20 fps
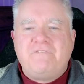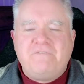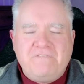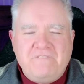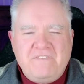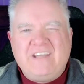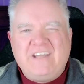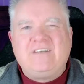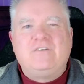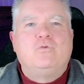
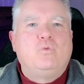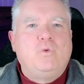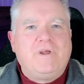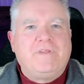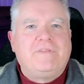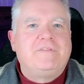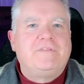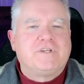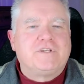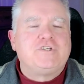fit
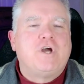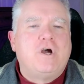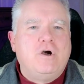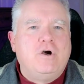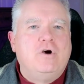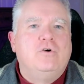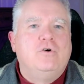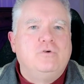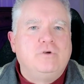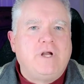with the
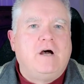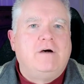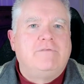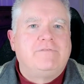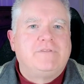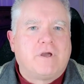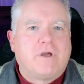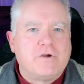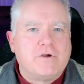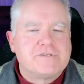tone of
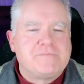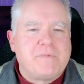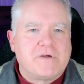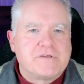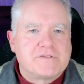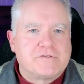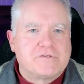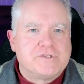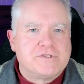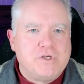the
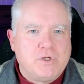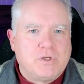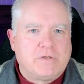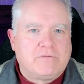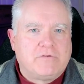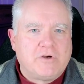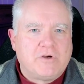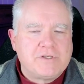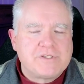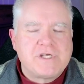Ghostbusters
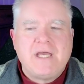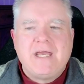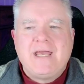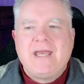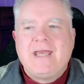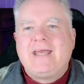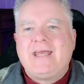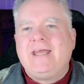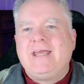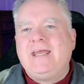universe.
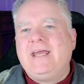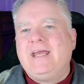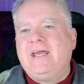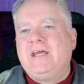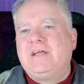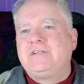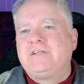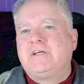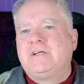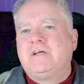It